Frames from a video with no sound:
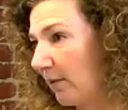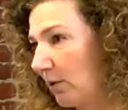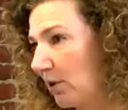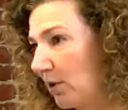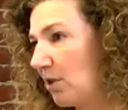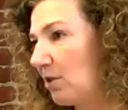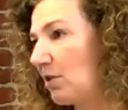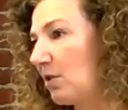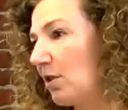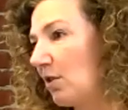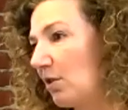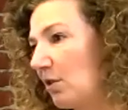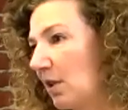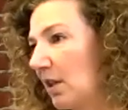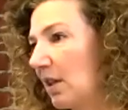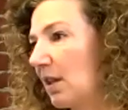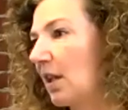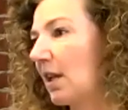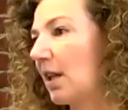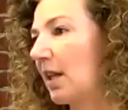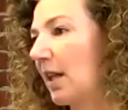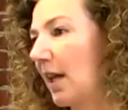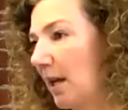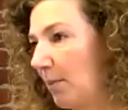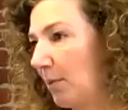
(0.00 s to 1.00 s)
which is usually the
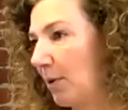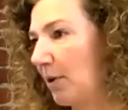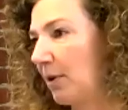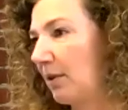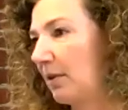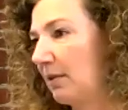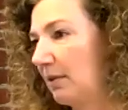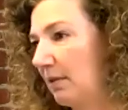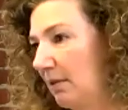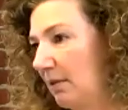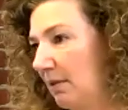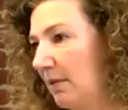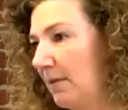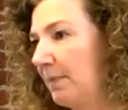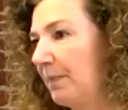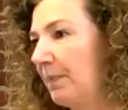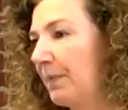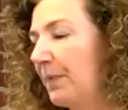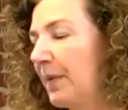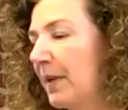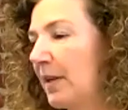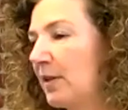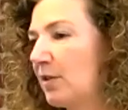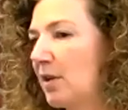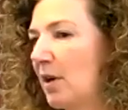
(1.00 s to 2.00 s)
label.
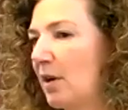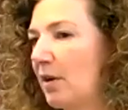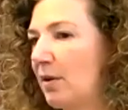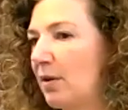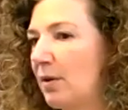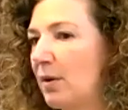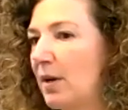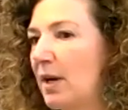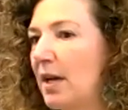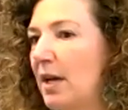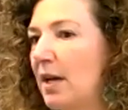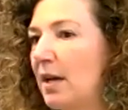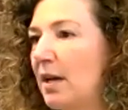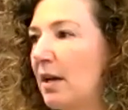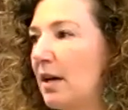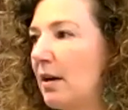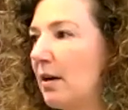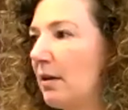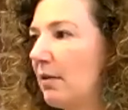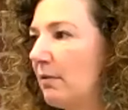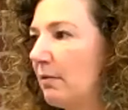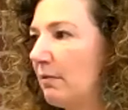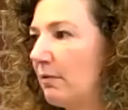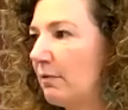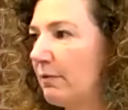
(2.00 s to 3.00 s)
So,
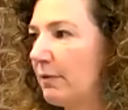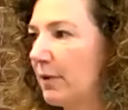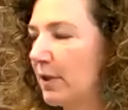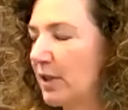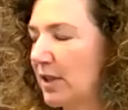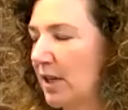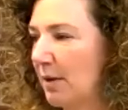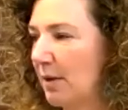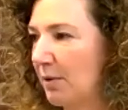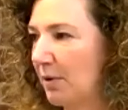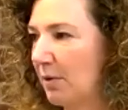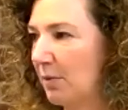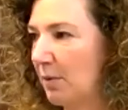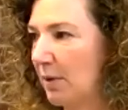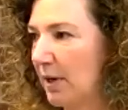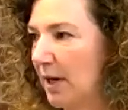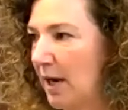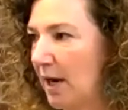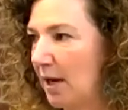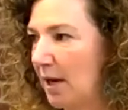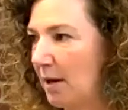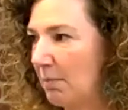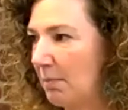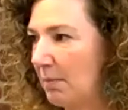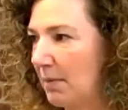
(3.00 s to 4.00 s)
for example, when
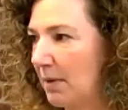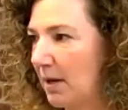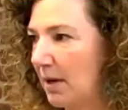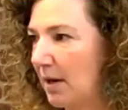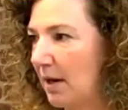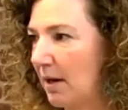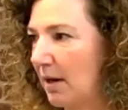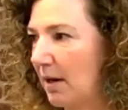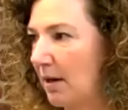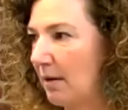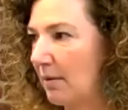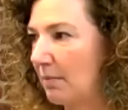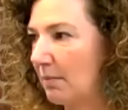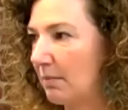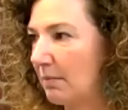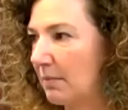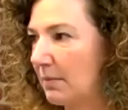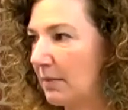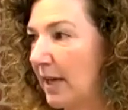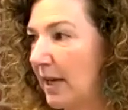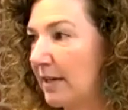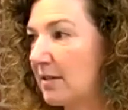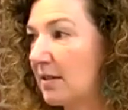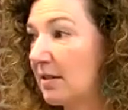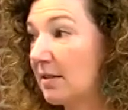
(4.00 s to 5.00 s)
I'm
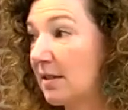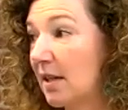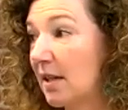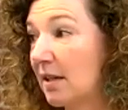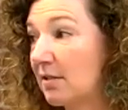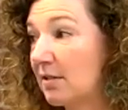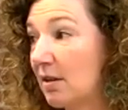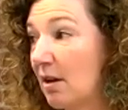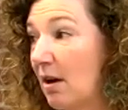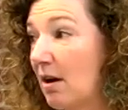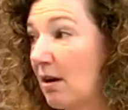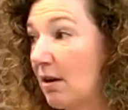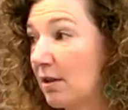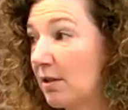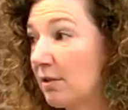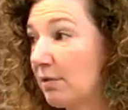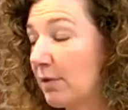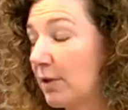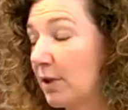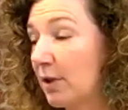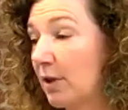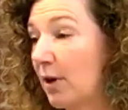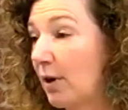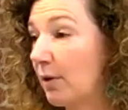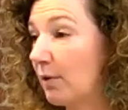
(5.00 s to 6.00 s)
licensing songs
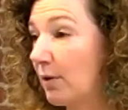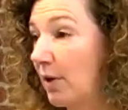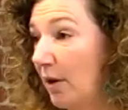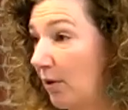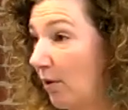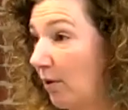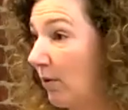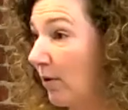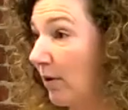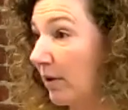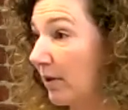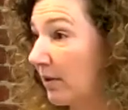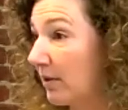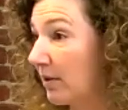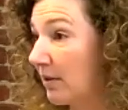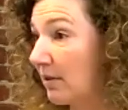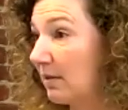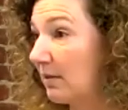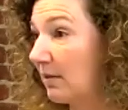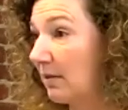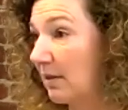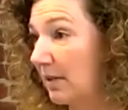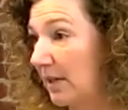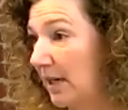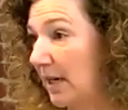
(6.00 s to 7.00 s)
for Code.org's
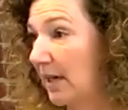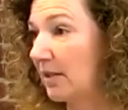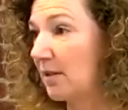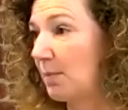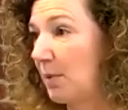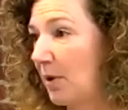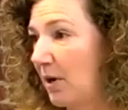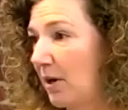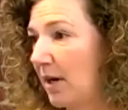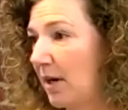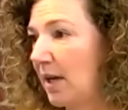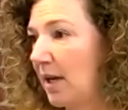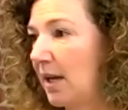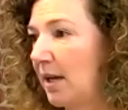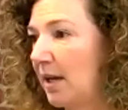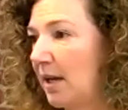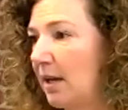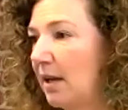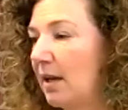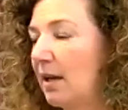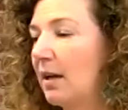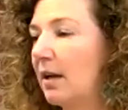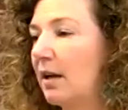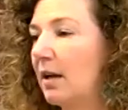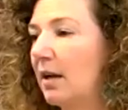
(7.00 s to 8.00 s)
dance party,
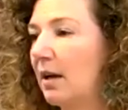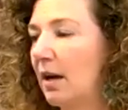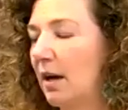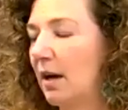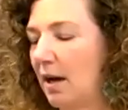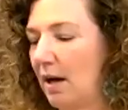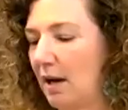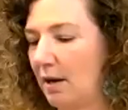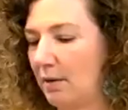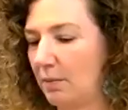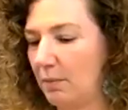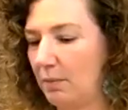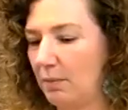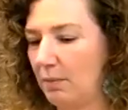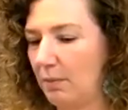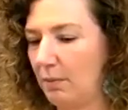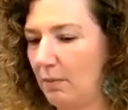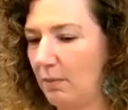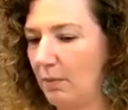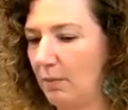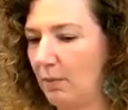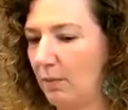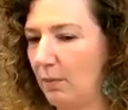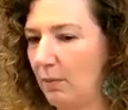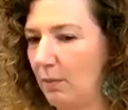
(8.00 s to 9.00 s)
I
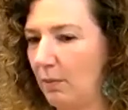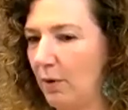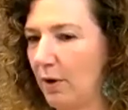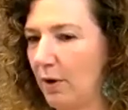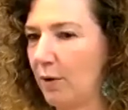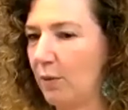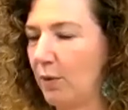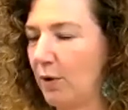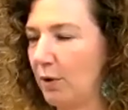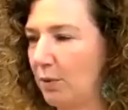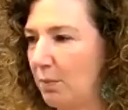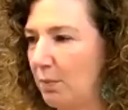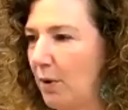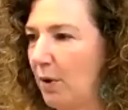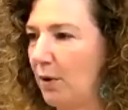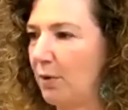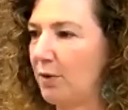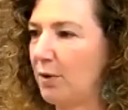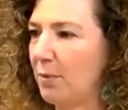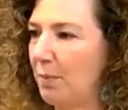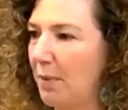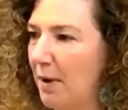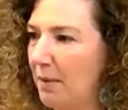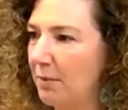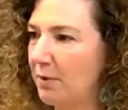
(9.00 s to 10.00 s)
work with both
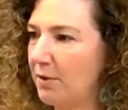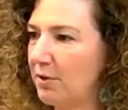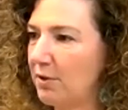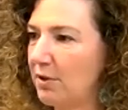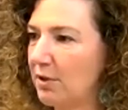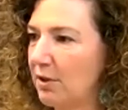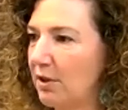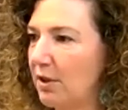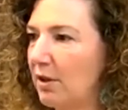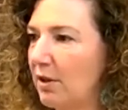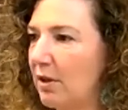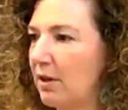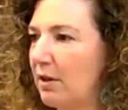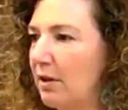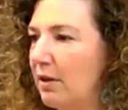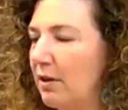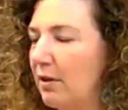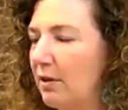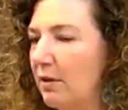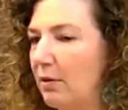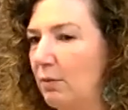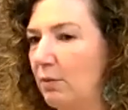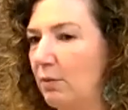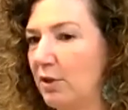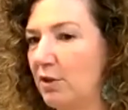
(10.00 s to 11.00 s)
the publisher,
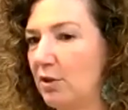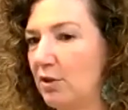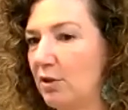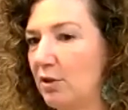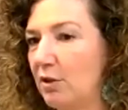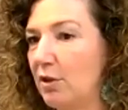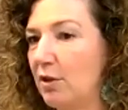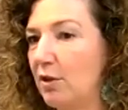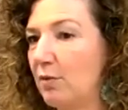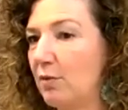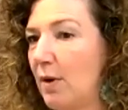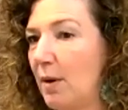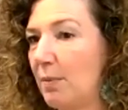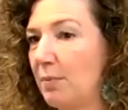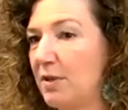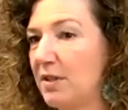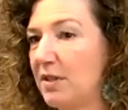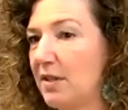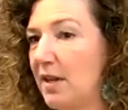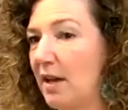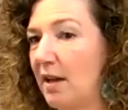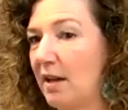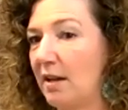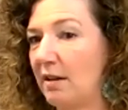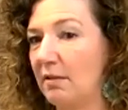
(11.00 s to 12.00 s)
which could
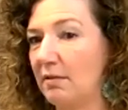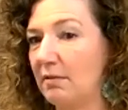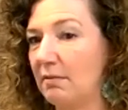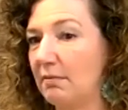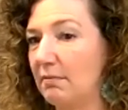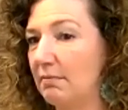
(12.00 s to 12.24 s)
represent